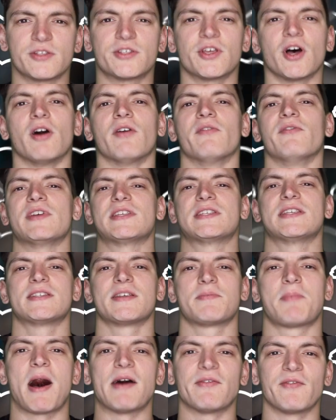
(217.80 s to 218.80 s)
So this is
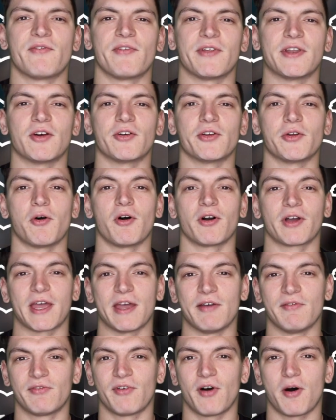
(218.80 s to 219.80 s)
the part of the video you all
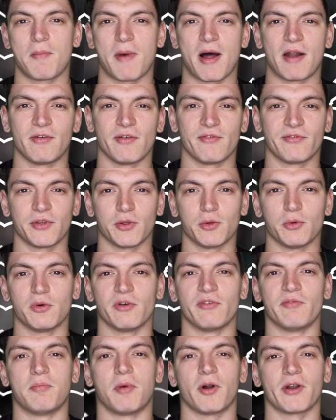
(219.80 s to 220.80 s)
came for, my review
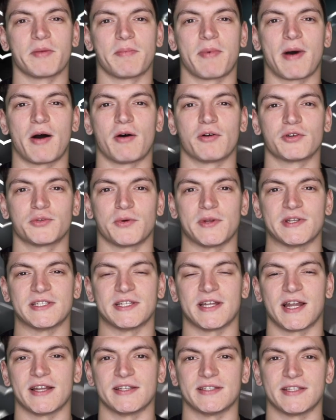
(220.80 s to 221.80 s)
of Body Power
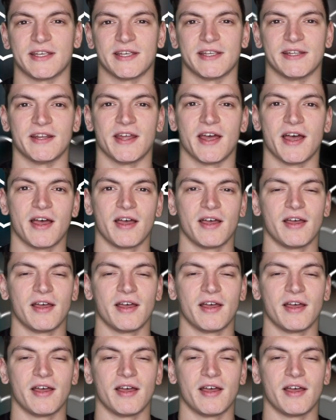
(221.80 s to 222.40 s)
2019.